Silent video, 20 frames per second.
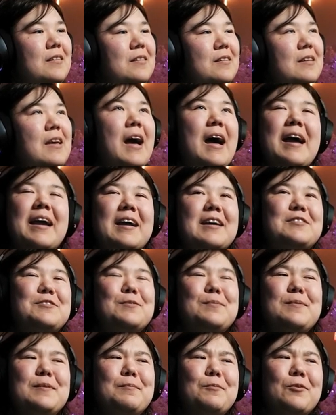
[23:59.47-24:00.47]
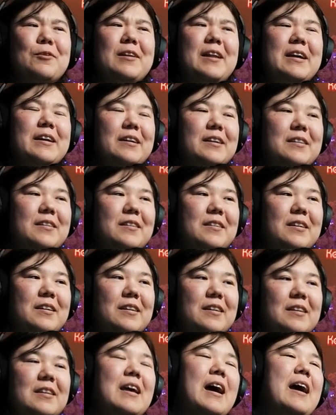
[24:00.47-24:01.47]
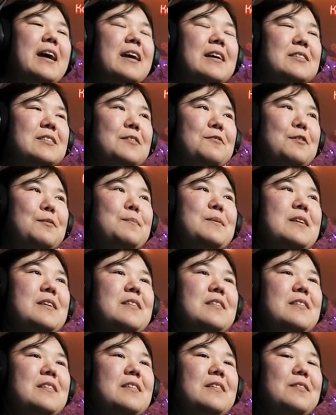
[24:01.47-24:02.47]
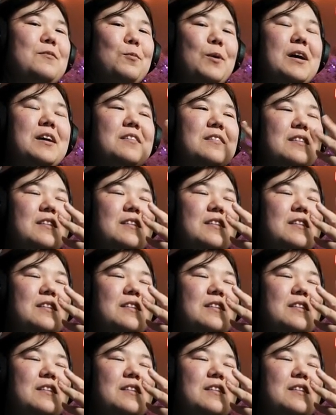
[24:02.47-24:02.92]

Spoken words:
Yeah, I guess it would be more like, yeah, I guess it would be what,